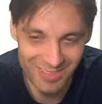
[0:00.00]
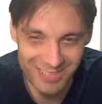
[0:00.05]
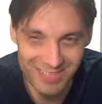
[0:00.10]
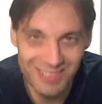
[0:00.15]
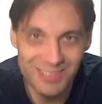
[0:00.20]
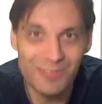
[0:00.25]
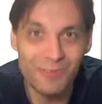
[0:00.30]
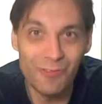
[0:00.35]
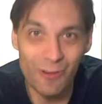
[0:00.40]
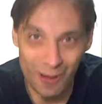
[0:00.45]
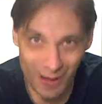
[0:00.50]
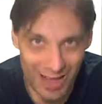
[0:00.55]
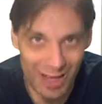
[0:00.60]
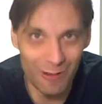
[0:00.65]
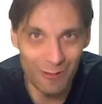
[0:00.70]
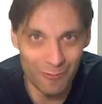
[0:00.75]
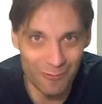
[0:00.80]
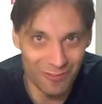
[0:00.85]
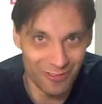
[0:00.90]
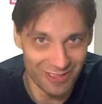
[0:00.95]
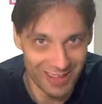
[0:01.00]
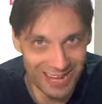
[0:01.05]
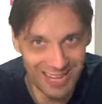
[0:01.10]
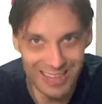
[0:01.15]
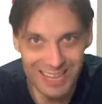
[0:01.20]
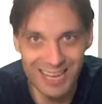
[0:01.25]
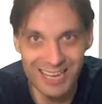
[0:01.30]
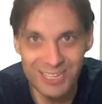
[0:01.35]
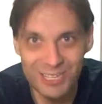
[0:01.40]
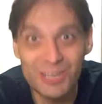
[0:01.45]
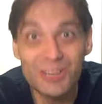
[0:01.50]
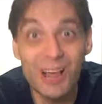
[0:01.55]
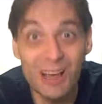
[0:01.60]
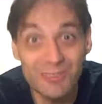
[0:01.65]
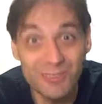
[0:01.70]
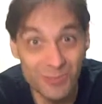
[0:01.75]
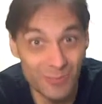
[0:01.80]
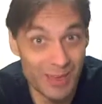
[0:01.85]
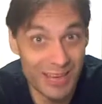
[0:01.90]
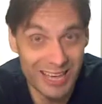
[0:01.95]
It's very helpful like that. She
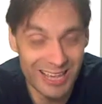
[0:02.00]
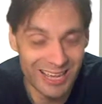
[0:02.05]
loves me.